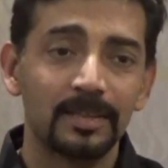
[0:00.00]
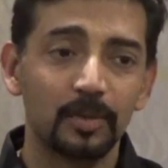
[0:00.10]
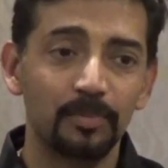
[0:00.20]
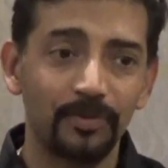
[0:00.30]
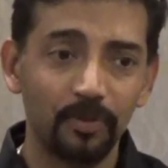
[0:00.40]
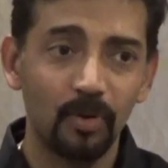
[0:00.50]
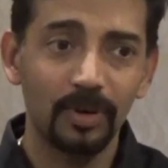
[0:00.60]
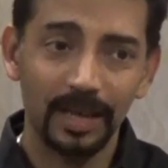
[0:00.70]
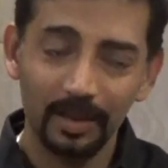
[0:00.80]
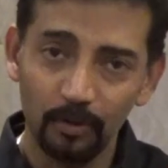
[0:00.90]
So
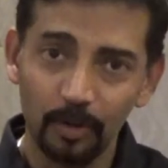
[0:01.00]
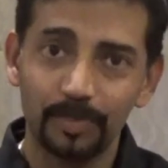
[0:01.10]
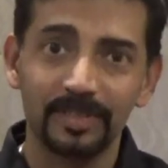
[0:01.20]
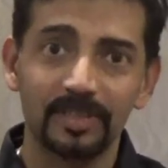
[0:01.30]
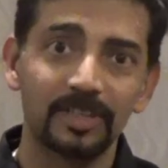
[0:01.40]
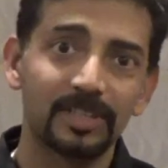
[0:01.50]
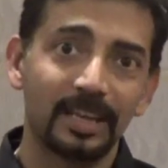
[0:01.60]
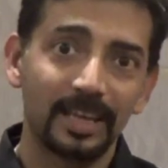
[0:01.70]
before I go for presentation,